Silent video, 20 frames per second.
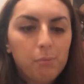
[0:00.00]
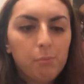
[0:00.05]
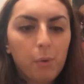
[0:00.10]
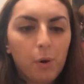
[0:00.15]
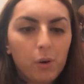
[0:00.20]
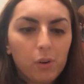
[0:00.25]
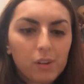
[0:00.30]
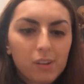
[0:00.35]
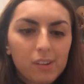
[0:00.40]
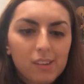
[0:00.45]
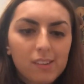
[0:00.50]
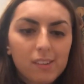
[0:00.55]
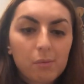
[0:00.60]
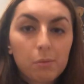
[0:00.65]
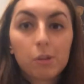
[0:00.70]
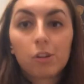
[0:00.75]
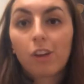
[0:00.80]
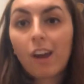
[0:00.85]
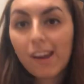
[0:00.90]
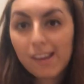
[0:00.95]
box
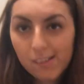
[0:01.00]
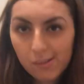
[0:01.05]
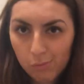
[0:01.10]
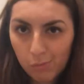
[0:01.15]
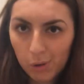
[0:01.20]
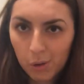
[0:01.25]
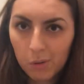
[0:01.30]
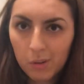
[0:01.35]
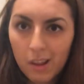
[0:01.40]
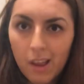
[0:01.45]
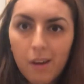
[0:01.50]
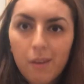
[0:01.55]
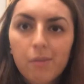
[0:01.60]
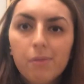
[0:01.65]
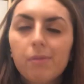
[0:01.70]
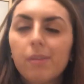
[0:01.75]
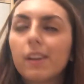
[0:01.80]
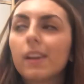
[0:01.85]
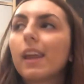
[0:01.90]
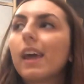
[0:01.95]
which has Real
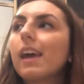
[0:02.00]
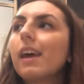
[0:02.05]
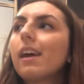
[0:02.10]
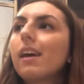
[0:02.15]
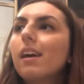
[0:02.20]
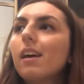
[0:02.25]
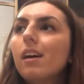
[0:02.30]
Love in it,